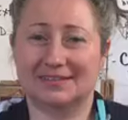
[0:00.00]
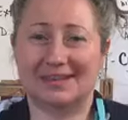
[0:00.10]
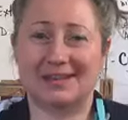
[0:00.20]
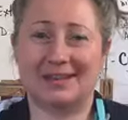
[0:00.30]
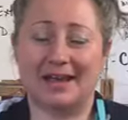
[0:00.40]

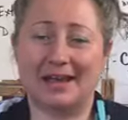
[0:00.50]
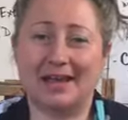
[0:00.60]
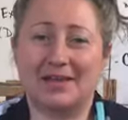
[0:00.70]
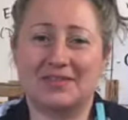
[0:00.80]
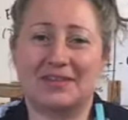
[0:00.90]
Okay, hi
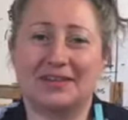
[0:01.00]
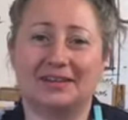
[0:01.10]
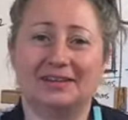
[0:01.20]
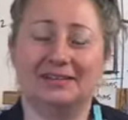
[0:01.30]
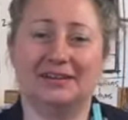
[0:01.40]
out
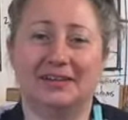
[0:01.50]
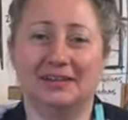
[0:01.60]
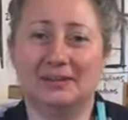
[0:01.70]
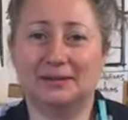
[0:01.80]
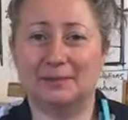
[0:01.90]
there.
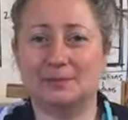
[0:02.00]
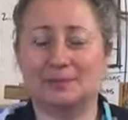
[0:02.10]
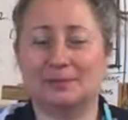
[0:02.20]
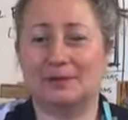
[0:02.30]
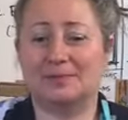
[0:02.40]

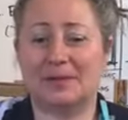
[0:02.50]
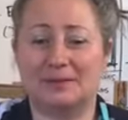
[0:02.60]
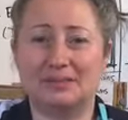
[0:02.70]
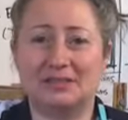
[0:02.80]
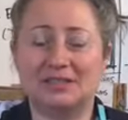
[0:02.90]
I'm
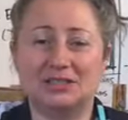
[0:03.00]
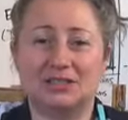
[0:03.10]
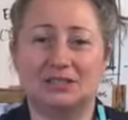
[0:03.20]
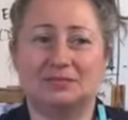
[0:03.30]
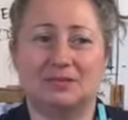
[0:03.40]
Amy
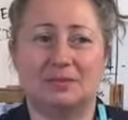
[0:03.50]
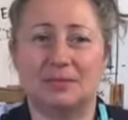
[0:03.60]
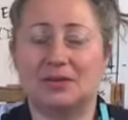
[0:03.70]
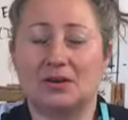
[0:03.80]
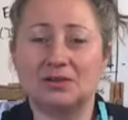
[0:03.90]
DiGi from
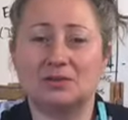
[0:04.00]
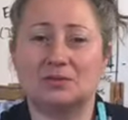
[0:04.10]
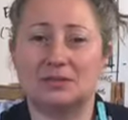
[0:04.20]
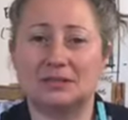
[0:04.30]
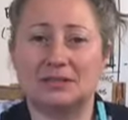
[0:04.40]
the Art
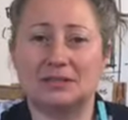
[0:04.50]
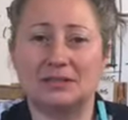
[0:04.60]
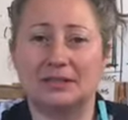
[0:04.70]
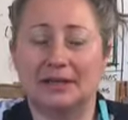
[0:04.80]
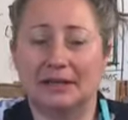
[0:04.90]
Students
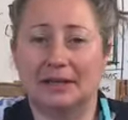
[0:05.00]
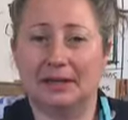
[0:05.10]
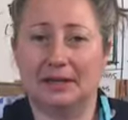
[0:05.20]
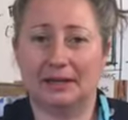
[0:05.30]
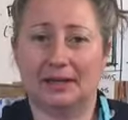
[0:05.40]
League,
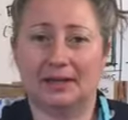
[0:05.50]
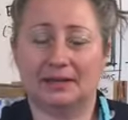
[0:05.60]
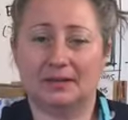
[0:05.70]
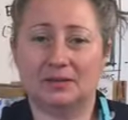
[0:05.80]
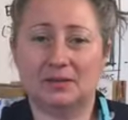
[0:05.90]

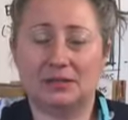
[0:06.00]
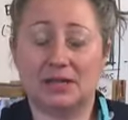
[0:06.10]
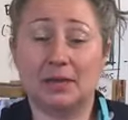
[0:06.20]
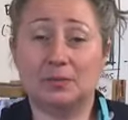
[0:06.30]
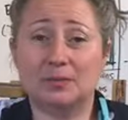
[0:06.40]
and
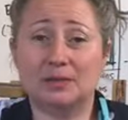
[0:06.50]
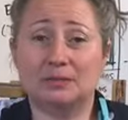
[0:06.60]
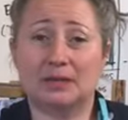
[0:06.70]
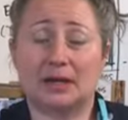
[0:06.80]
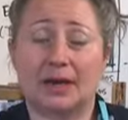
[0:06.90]
today we'll be
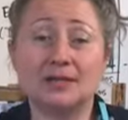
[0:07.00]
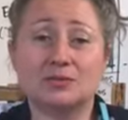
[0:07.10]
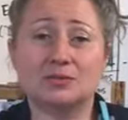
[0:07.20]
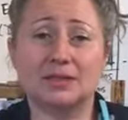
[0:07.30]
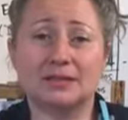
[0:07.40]
doing a high
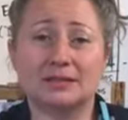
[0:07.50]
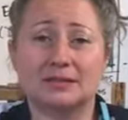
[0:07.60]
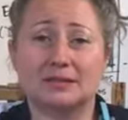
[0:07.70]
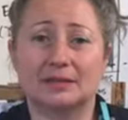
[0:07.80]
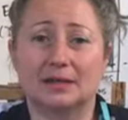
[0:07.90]
school
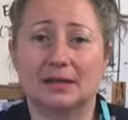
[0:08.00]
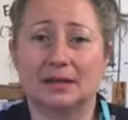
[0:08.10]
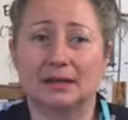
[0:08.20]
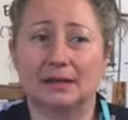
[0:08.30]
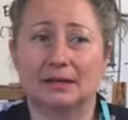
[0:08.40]
lesson.
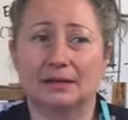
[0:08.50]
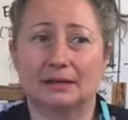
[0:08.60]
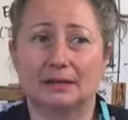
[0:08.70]
And